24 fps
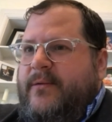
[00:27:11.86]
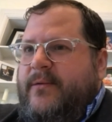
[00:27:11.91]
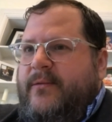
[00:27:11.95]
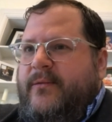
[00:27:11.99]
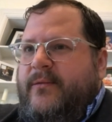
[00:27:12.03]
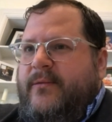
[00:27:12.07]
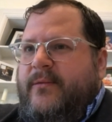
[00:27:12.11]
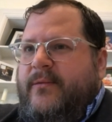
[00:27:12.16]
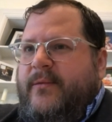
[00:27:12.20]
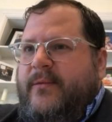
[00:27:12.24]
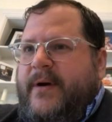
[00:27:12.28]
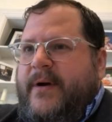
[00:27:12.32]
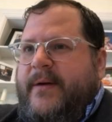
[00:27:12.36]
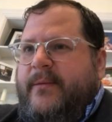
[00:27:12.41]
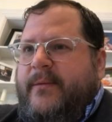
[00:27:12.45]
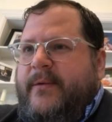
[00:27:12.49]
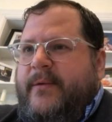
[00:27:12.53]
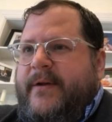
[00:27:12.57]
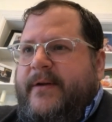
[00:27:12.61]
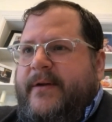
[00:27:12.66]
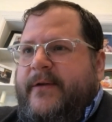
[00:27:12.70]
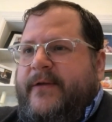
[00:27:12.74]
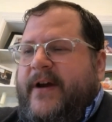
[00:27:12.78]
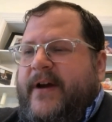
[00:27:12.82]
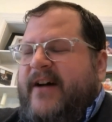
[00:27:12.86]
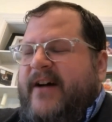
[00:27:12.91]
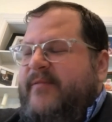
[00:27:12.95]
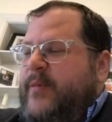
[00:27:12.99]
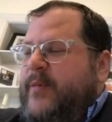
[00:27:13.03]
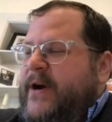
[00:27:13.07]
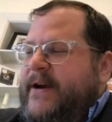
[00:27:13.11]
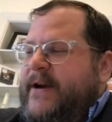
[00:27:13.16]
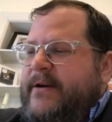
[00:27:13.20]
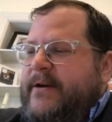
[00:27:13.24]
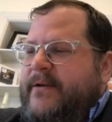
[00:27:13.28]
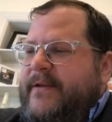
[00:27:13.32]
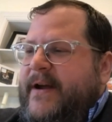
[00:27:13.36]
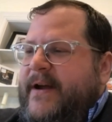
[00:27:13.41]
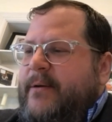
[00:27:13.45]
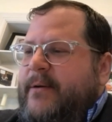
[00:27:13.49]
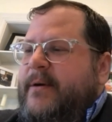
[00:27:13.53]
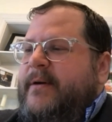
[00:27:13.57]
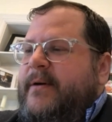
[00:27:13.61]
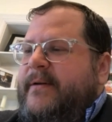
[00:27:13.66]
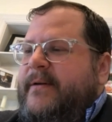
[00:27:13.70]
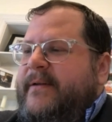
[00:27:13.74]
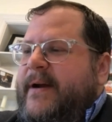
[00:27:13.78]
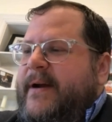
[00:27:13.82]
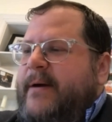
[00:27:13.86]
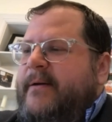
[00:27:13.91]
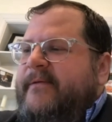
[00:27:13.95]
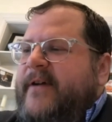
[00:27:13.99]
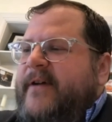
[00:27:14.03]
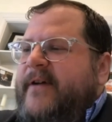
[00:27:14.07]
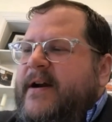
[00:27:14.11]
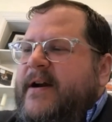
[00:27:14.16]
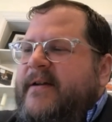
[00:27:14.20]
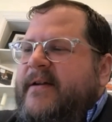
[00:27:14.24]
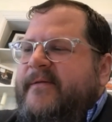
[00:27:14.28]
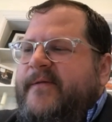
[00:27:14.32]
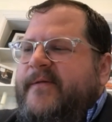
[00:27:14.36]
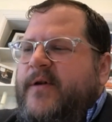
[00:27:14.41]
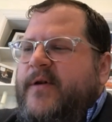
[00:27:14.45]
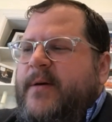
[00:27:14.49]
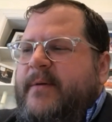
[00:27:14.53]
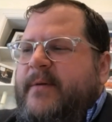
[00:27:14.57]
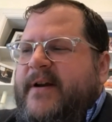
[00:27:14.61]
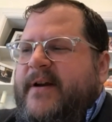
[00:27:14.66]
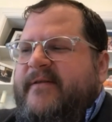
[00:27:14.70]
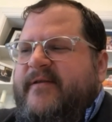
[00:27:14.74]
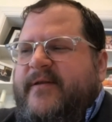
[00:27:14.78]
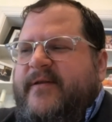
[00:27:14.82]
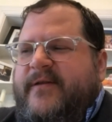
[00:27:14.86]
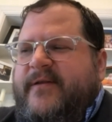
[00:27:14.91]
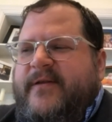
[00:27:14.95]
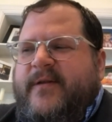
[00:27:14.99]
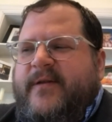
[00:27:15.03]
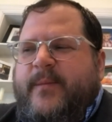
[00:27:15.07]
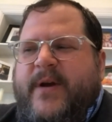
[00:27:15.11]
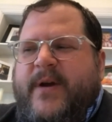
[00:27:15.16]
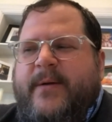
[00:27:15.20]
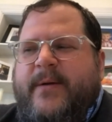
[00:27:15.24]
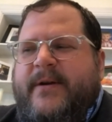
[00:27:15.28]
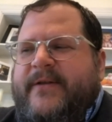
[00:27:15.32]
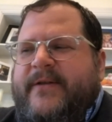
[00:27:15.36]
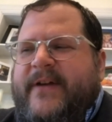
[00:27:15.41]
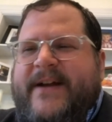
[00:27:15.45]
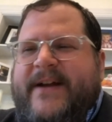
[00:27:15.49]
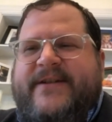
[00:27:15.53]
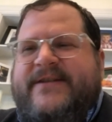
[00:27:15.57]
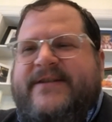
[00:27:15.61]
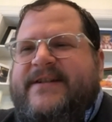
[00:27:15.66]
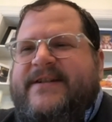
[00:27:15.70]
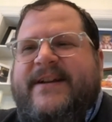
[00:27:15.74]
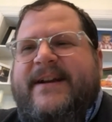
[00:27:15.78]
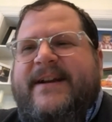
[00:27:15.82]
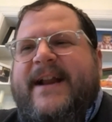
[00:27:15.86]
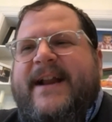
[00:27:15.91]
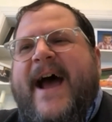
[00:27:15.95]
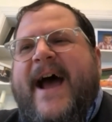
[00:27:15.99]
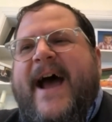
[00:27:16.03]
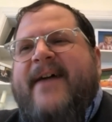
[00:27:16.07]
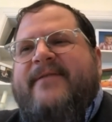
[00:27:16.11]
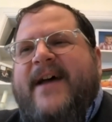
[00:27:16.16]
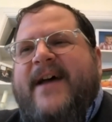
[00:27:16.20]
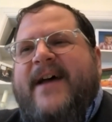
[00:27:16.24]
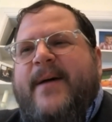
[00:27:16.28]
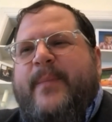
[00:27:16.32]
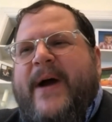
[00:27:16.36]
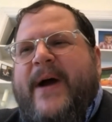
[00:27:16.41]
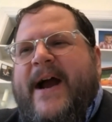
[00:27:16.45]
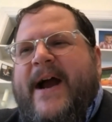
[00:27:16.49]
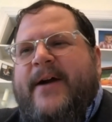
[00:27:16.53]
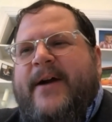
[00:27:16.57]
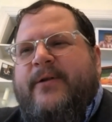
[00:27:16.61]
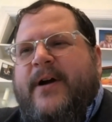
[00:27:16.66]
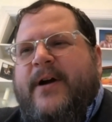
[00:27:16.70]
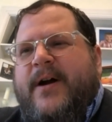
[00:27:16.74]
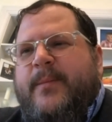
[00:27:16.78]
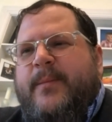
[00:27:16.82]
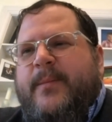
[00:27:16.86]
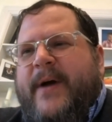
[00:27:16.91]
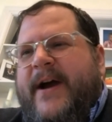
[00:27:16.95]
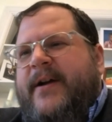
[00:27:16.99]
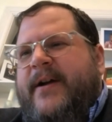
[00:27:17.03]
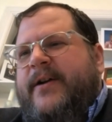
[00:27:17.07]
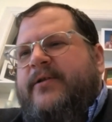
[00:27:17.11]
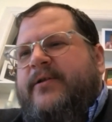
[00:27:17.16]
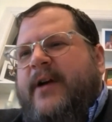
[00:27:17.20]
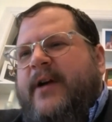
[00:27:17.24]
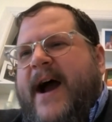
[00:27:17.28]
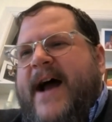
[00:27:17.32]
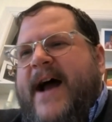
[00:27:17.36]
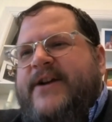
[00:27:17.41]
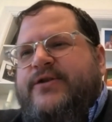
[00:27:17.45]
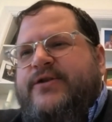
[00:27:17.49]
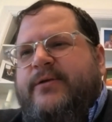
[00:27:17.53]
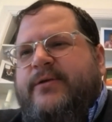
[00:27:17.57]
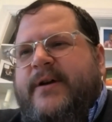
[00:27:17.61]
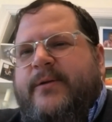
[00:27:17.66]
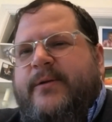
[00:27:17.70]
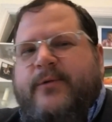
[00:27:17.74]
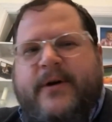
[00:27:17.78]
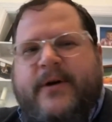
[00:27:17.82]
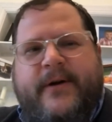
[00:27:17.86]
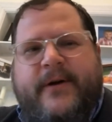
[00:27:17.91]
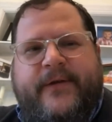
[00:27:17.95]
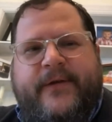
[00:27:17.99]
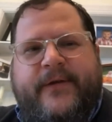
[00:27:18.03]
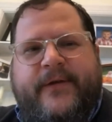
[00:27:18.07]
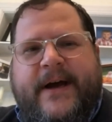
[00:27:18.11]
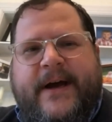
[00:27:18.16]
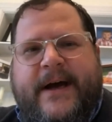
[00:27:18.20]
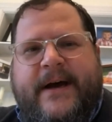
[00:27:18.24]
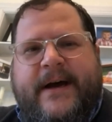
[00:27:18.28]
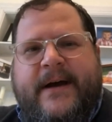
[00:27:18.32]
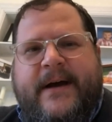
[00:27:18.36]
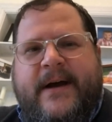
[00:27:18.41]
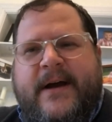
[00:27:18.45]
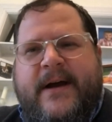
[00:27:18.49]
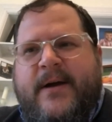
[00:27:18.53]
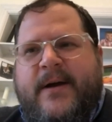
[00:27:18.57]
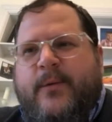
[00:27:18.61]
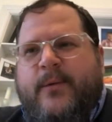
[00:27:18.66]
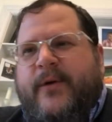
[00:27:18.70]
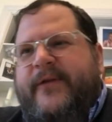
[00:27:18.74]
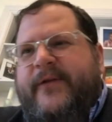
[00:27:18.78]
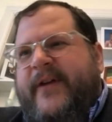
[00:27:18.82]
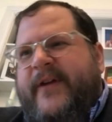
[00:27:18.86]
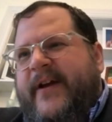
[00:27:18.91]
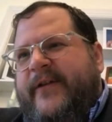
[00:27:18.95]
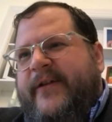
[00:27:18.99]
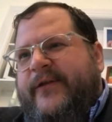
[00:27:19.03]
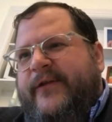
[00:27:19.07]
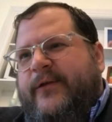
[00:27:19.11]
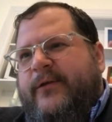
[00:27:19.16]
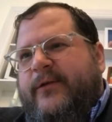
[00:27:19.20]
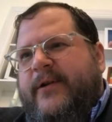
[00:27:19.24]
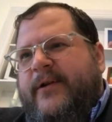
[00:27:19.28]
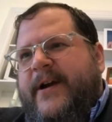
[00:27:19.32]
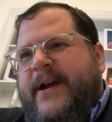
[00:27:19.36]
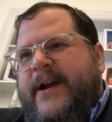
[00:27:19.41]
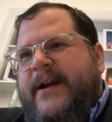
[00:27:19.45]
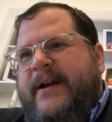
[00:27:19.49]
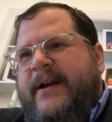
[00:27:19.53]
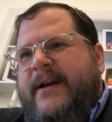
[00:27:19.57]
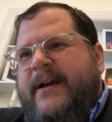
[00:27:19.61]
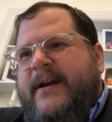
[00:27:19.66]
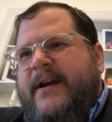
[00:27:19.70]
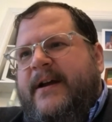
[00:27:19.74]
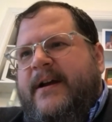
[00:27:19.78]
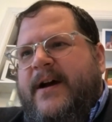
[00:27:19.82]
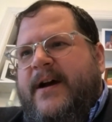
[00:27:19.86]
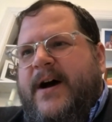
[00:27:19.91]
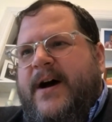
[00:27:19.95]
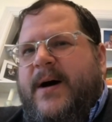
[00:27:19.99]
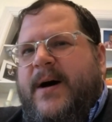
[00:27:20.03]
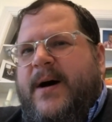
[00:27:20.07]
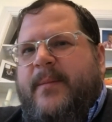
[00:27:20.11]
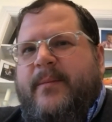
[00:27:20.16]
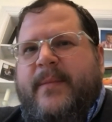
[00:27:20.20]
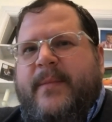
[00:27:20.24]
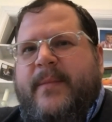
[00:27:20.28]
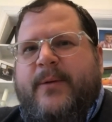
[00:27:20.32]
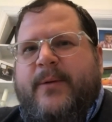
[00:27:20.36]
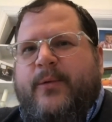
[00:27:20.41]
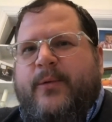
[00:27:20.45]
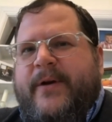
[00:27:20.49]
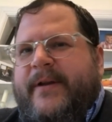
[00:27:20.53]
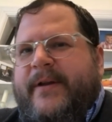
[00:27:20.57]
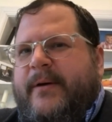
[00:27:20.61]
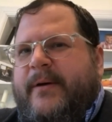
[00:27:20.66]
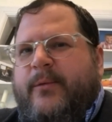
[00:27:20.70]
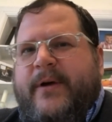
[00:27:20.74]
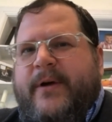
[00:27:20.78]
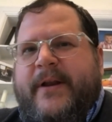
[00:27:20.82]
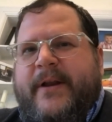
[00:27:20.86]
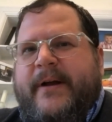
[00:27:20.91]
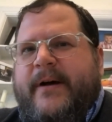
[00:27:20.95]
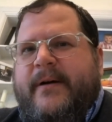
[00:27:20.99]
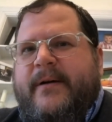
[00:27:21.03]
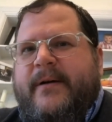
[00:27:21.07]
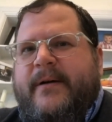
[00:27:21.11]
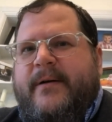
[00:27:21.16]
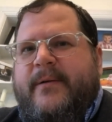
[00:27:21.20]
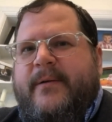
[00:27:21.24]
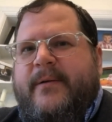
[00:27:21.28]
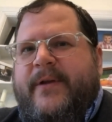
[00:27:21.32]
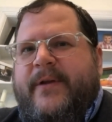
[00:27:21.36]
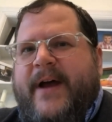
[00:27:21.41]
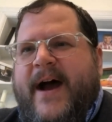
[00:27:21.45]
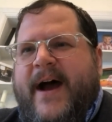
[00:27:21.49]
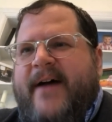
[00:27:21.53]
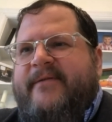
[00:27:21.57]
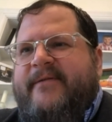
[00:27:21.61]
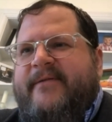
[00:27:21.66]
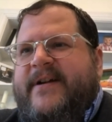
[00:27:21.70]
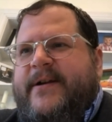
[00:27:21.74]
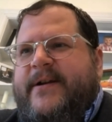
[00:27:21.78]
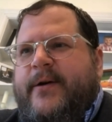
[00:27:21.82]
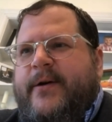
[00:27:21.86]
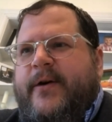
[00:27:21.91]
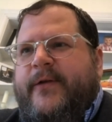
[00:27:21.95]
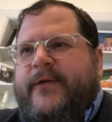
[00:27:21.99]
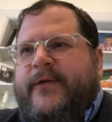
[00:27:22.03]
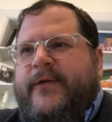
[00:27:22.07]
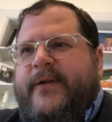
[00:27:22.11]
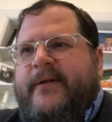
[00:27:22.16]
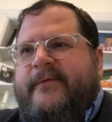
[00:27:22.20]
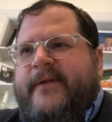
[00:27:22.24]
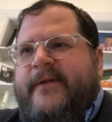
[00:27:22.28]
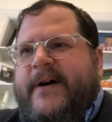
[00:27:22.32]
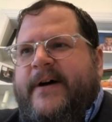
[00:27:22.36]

with yourself, Michael, they were very informative to me because I just didn't have that background. My undergraduate was history, with a heavy dose of